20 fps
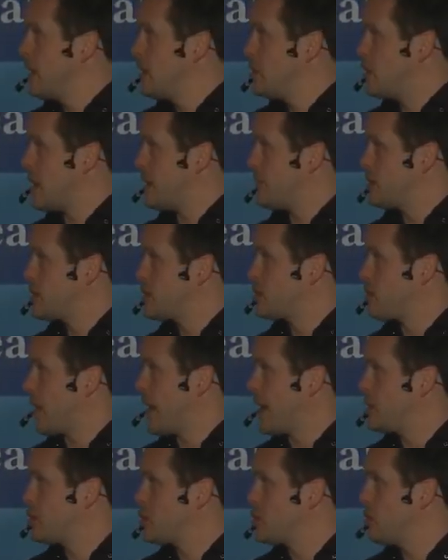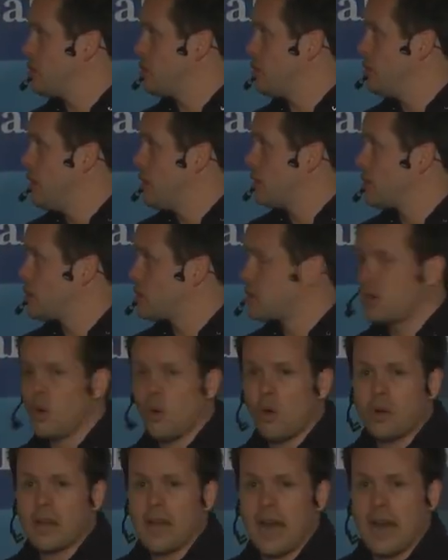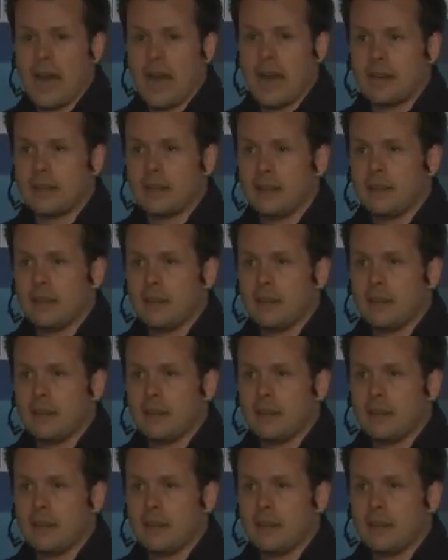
jump straight to the scorecard.